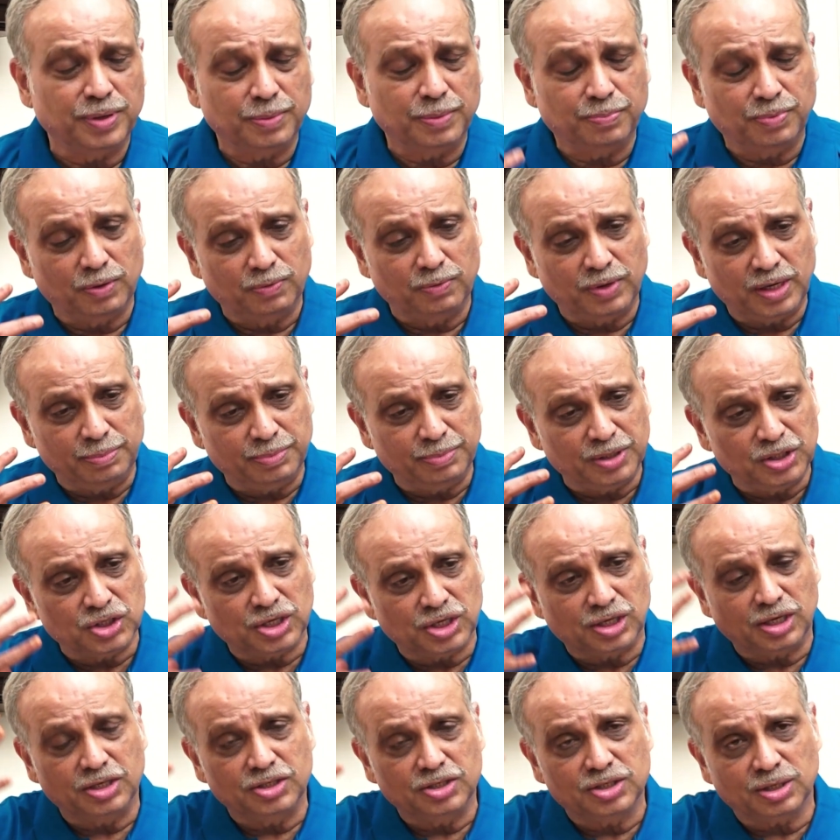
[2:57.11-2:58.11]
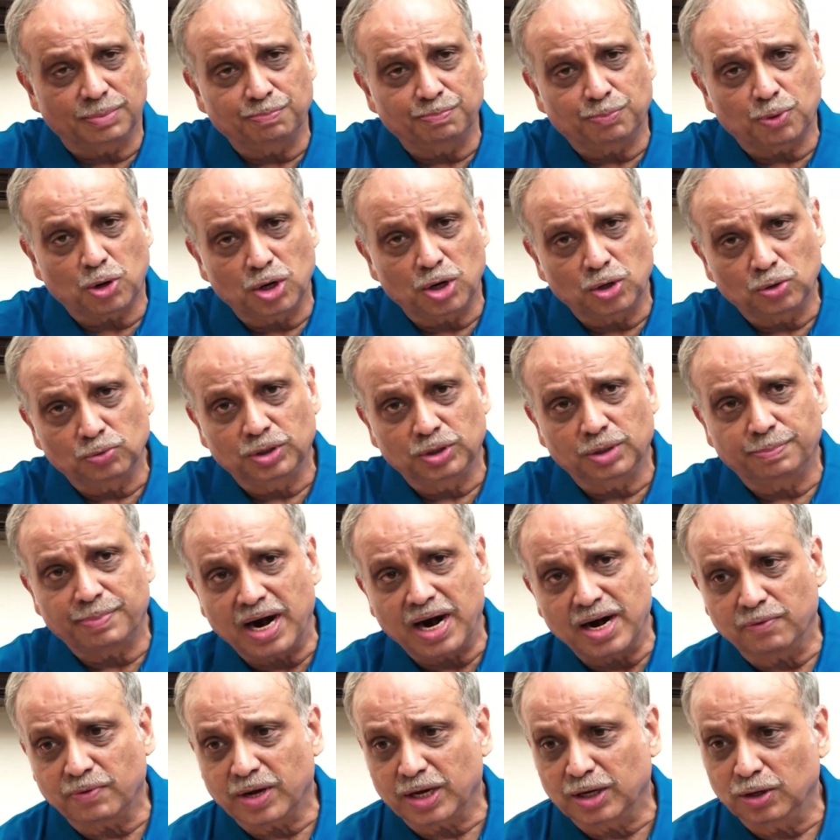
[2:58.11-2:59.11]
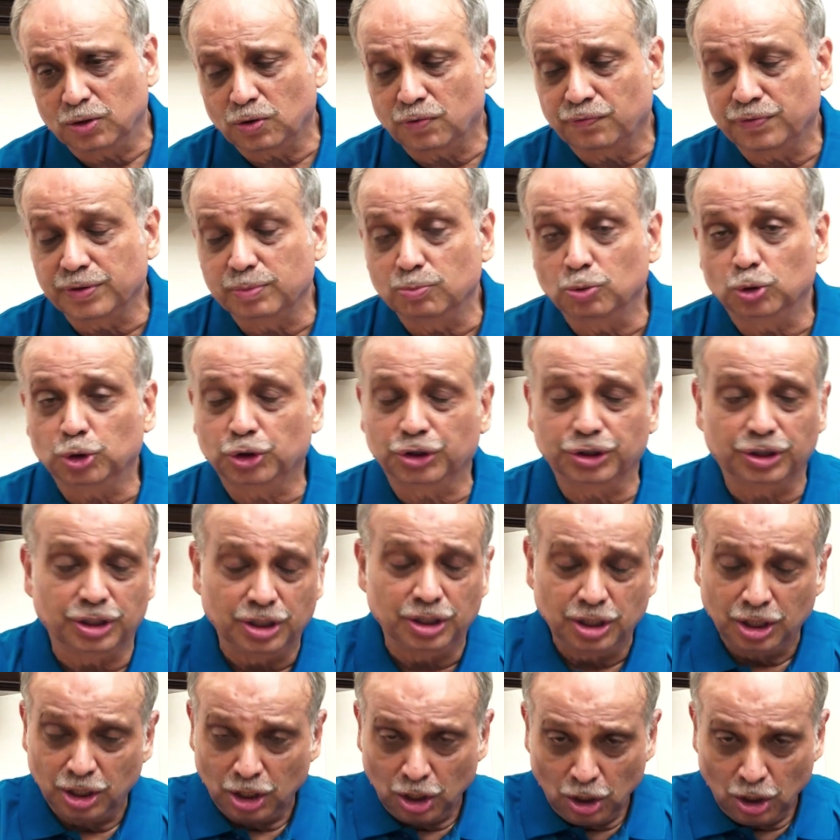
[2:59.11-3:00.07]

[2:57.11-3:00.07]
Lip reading: people will immediately jump onto the bandwagon of emotion.